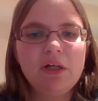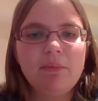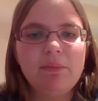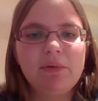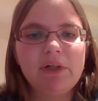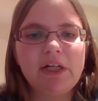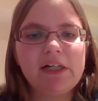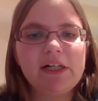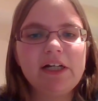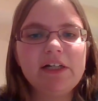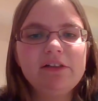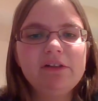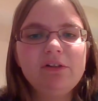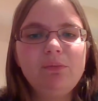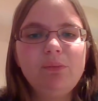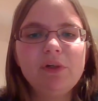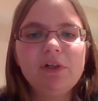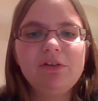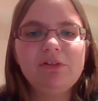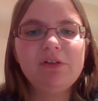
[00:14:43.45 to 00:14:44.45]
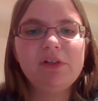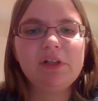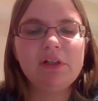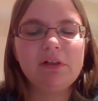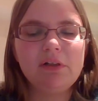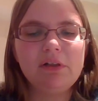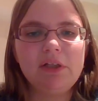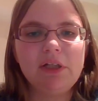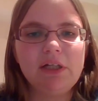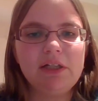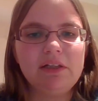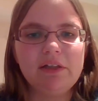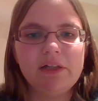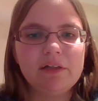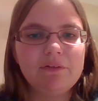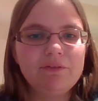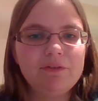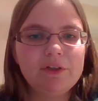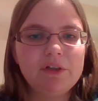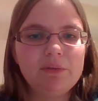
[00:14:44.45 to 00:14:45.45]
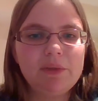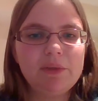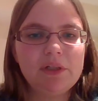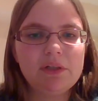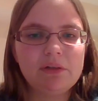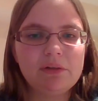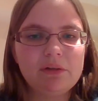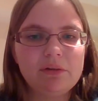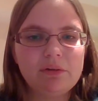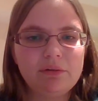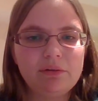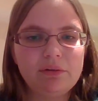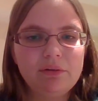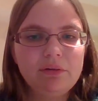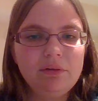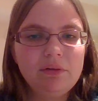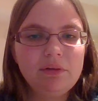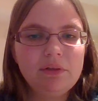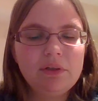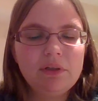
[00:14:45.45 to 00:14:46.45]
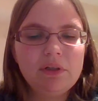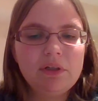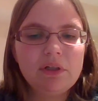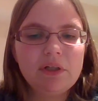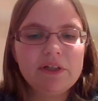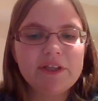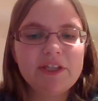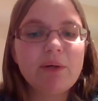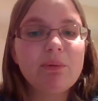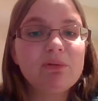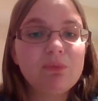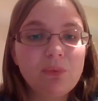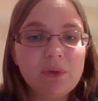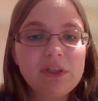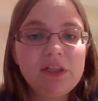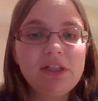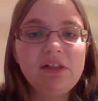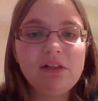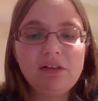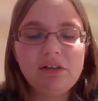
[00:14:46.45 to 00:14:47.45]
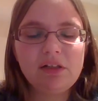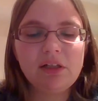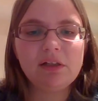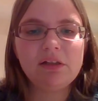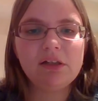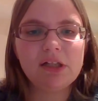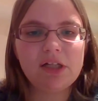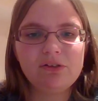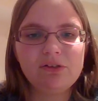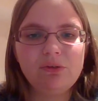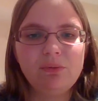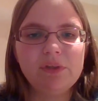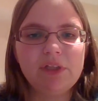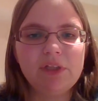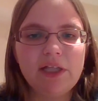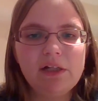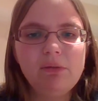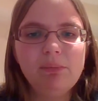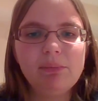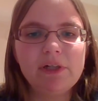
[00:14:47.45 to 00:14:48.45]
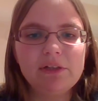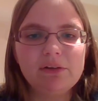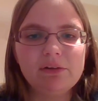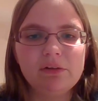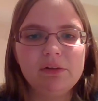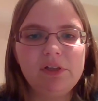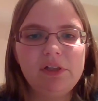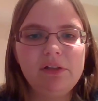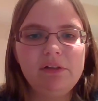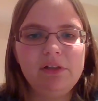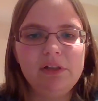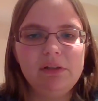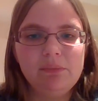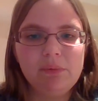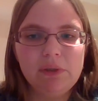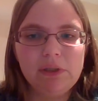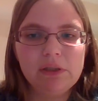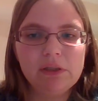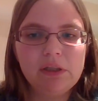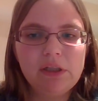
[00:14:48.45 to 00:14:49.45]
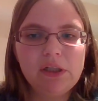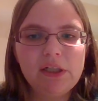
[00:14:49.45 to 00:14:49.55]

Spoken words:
But I kind of wish they had left her because there was one kid in that class who was hell-bent on teasing me.